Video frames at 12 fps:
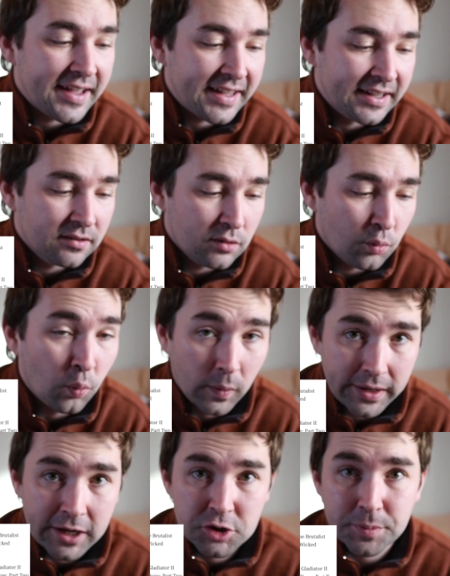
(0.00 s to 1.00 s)
it
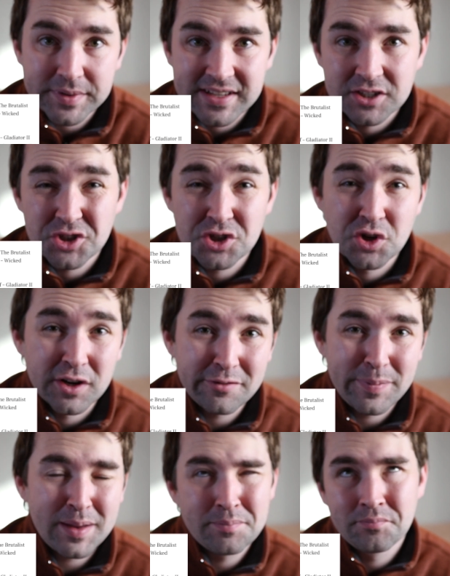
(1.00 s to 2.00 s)
100% should have
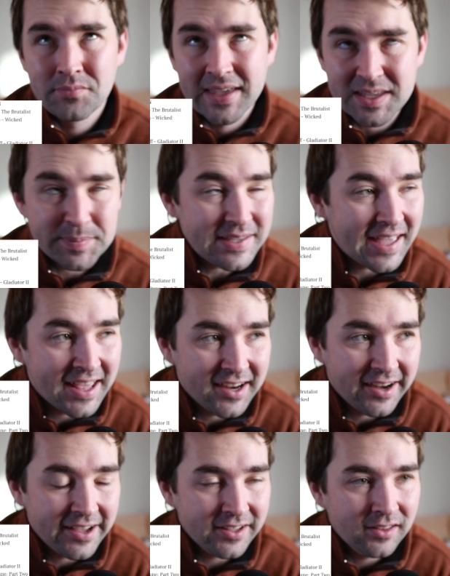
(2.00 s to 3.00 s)
been, maybe
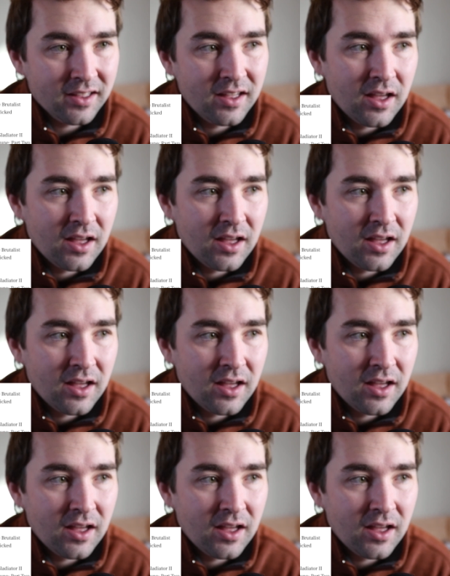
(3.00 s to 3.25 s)
editing,